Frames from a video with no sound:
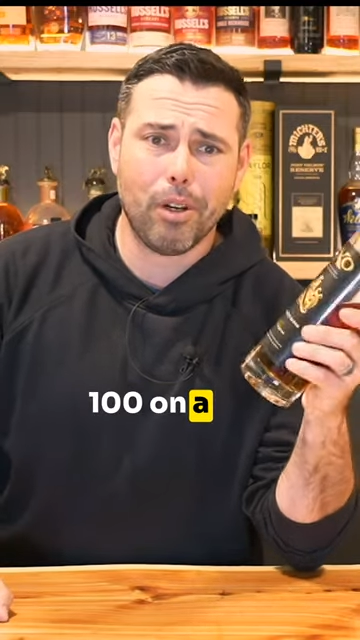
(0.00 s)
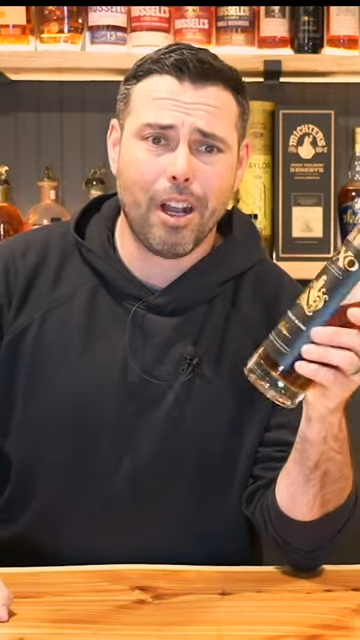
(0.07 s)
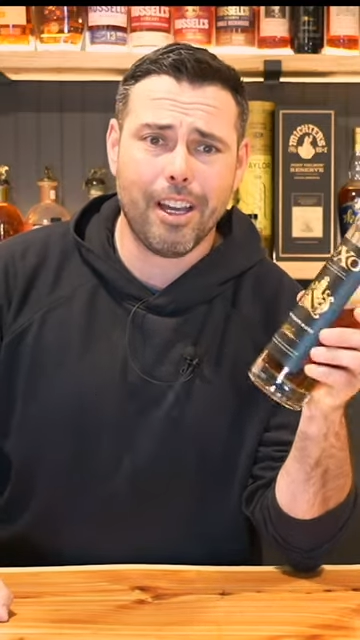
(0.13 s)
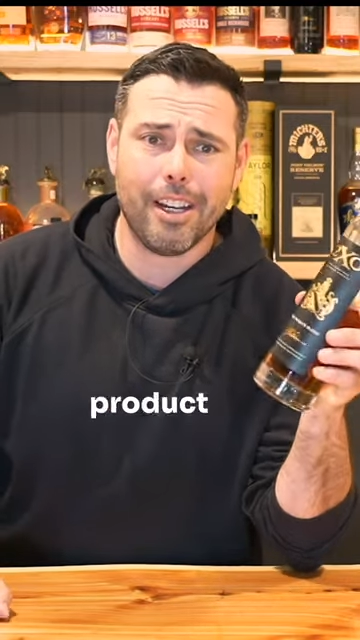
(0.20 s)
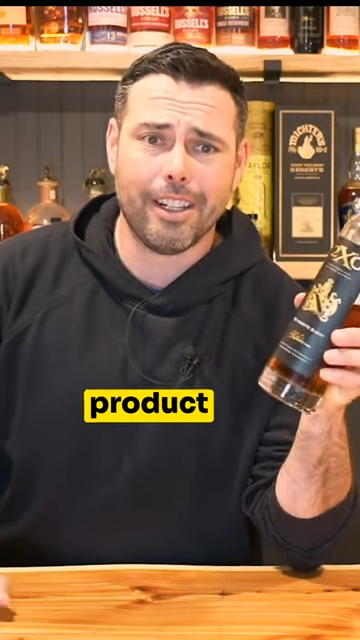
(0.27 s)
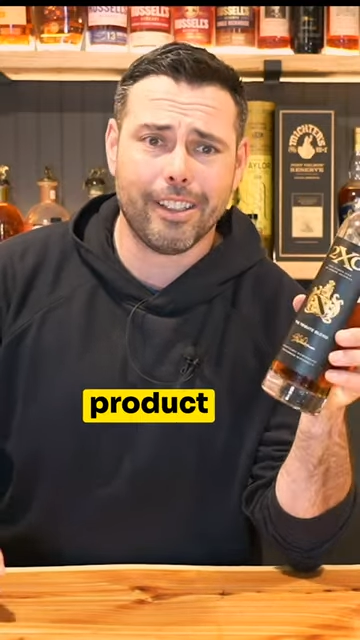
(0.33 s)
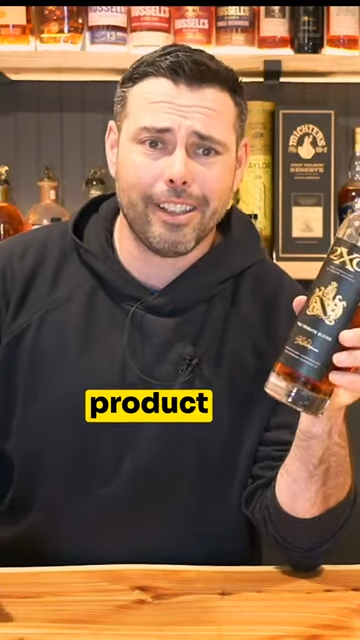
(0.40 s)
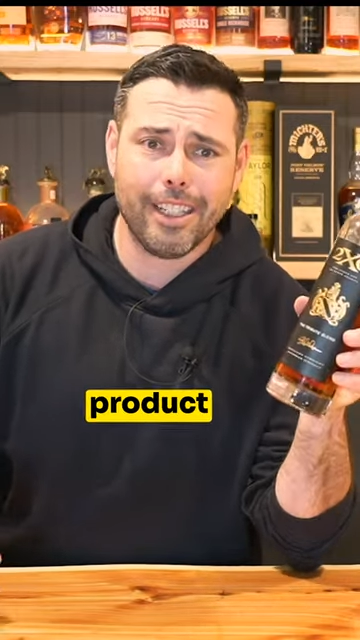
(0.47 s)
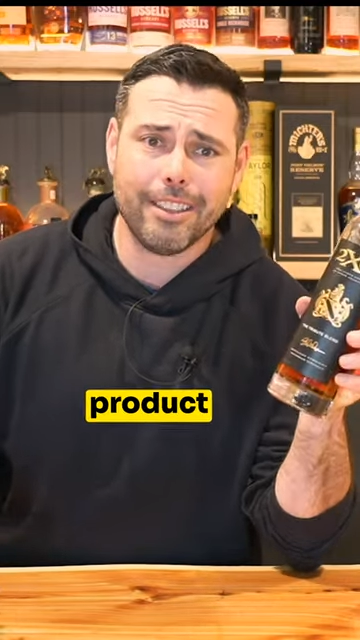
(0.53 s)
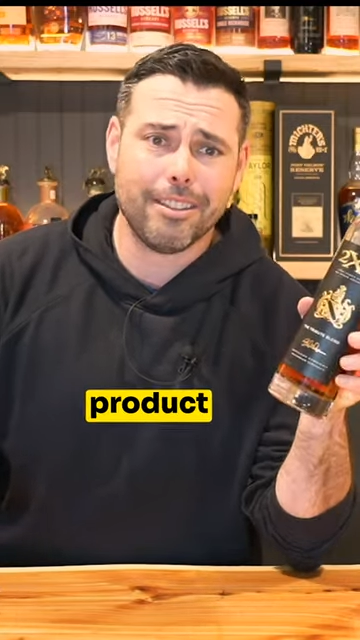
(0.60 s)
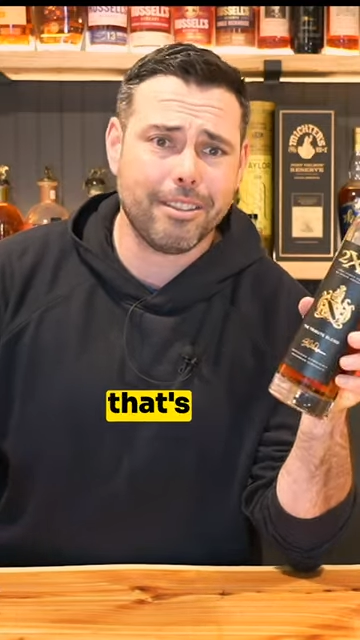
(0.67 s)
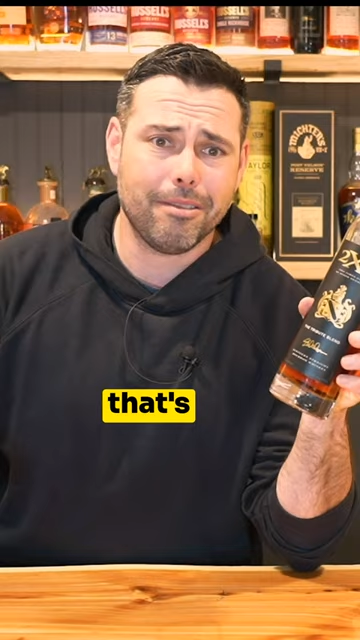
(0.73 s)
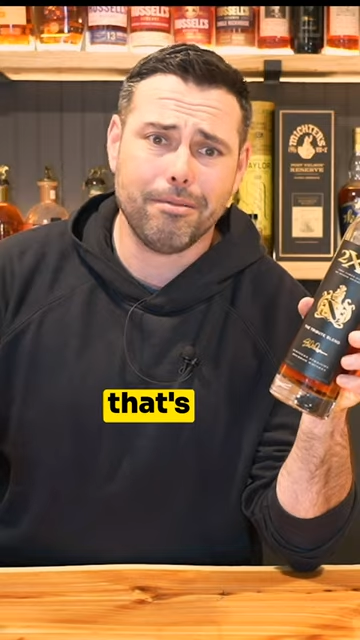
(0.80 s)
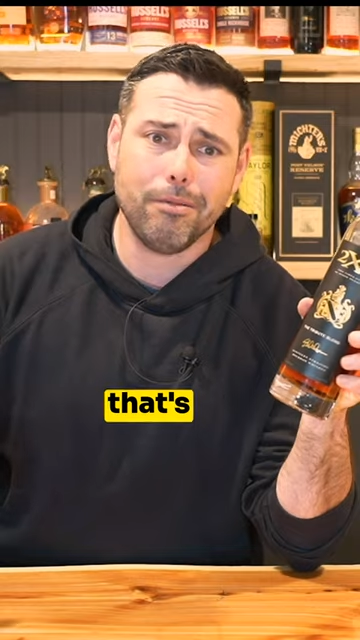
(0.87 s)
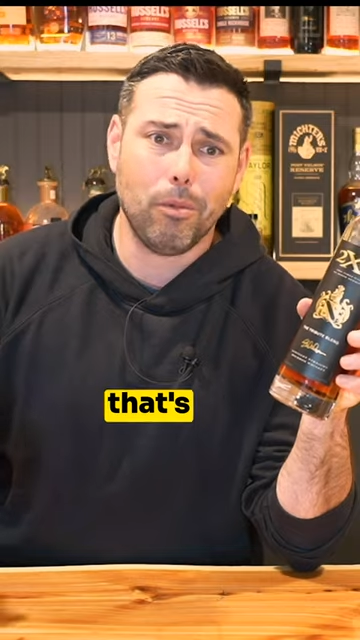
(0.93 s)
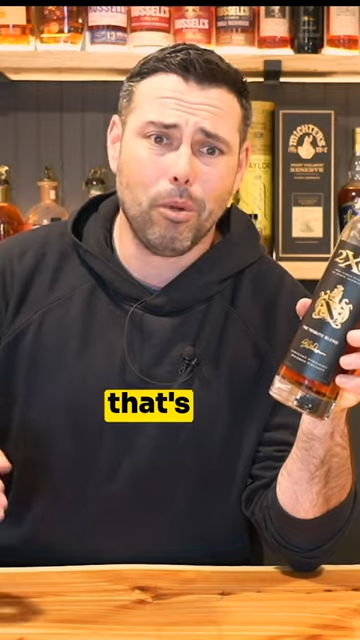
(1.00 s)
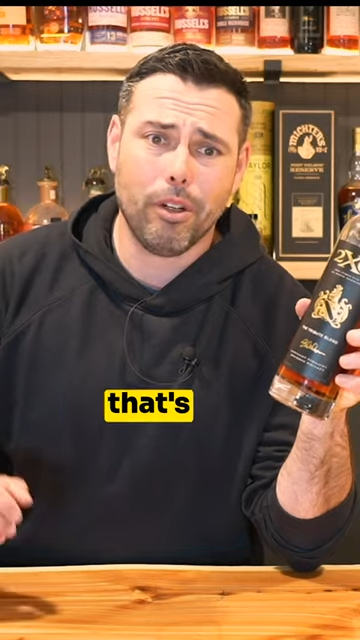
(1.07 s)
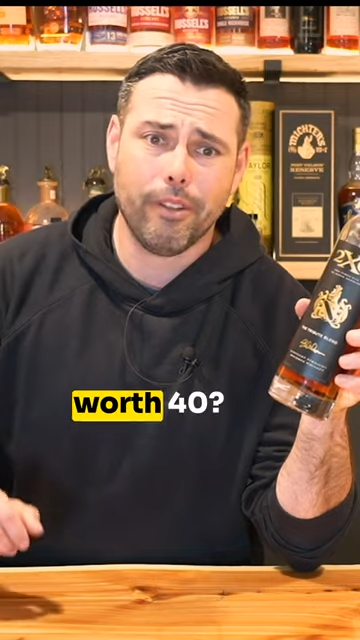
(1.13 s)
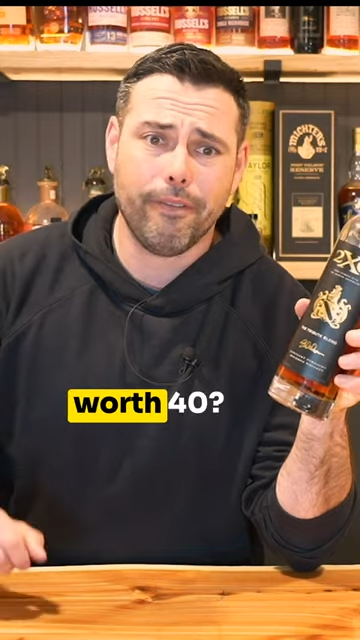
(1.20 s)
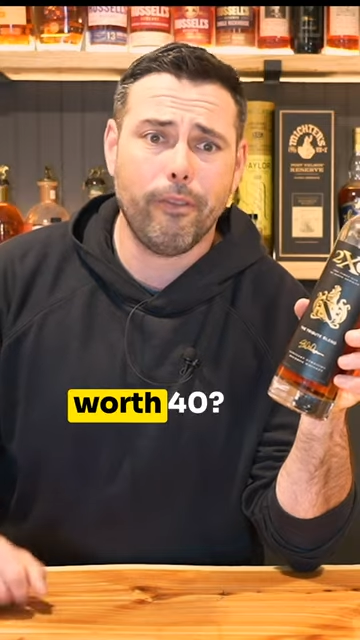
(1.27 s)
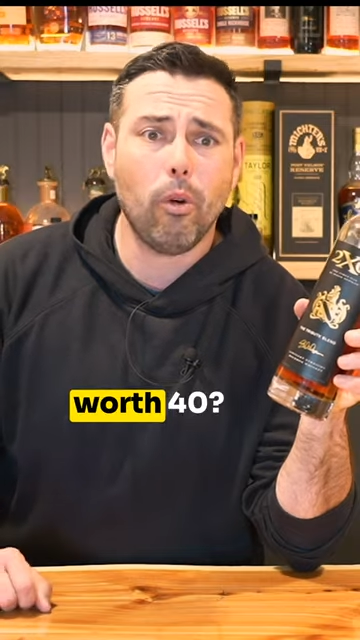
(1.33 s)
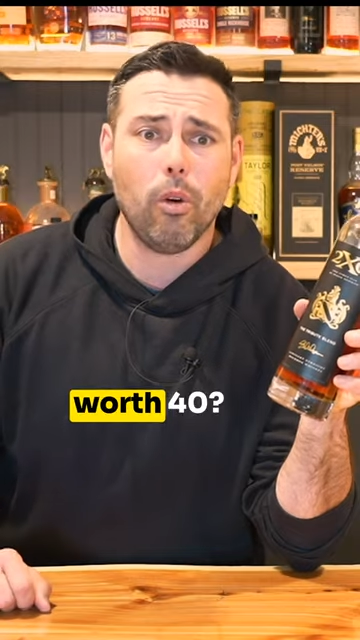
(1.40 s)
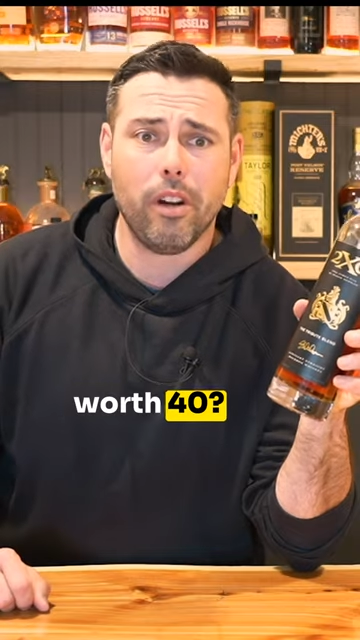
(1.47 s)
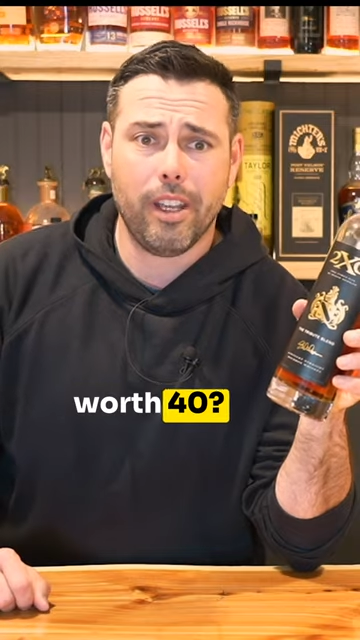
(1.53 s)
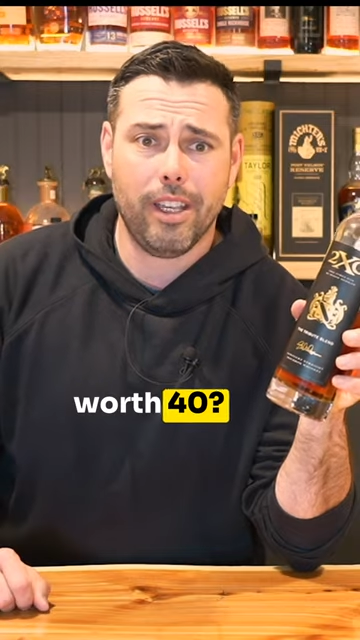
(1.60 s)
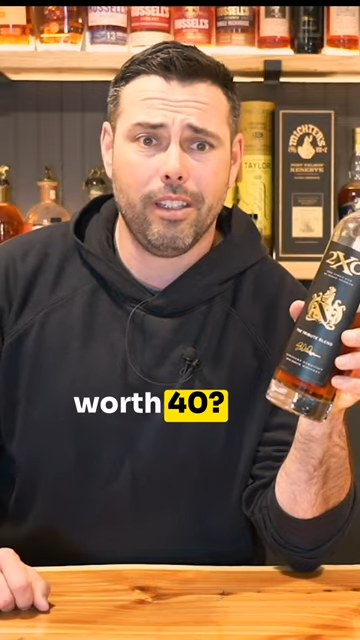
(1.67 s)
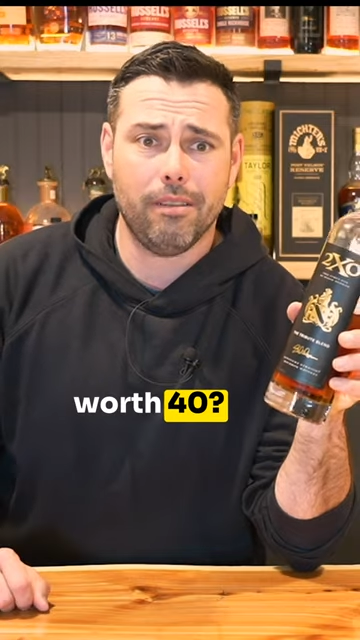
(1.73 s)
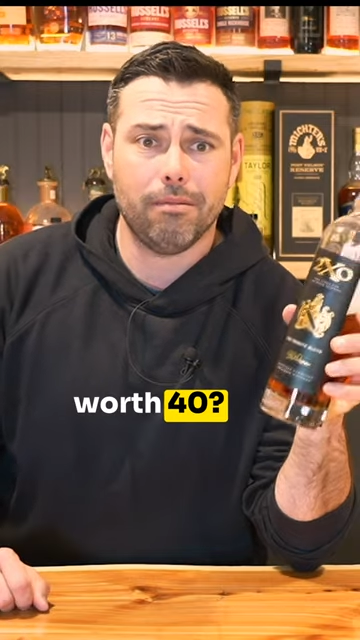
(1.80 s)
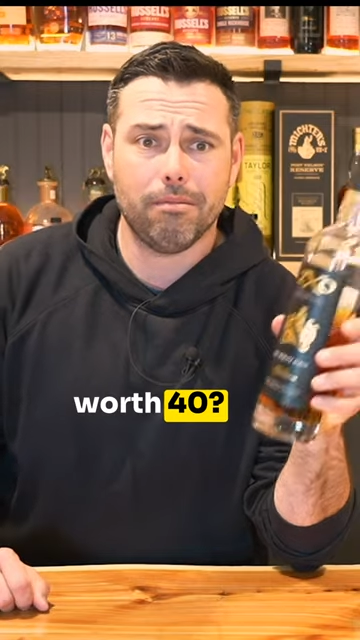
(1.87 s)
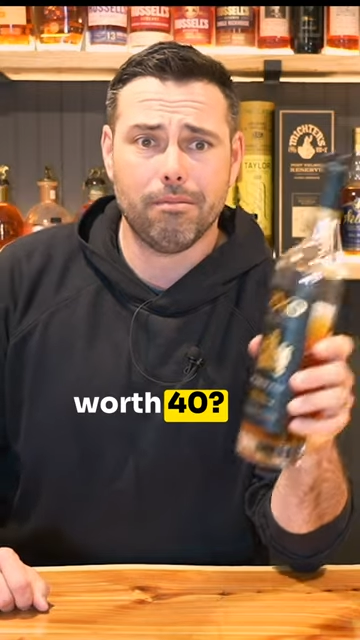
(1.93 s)
product that's worth
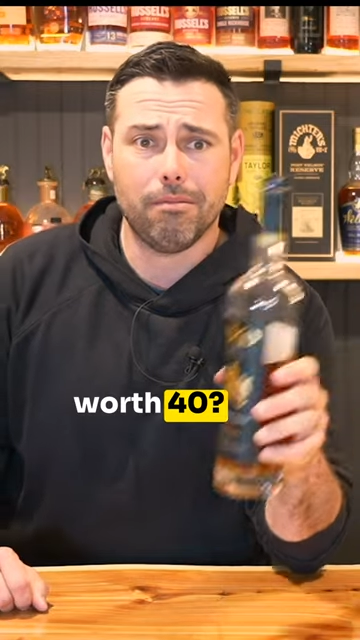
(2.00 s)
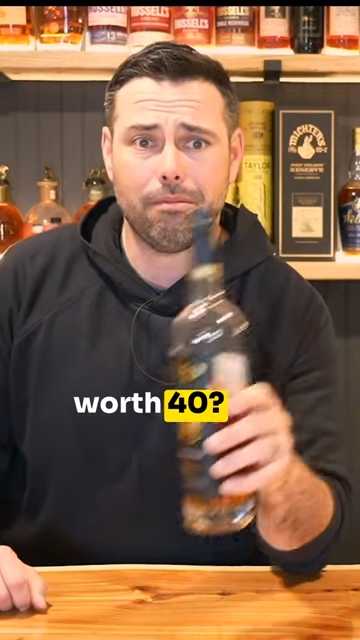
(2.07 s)
40?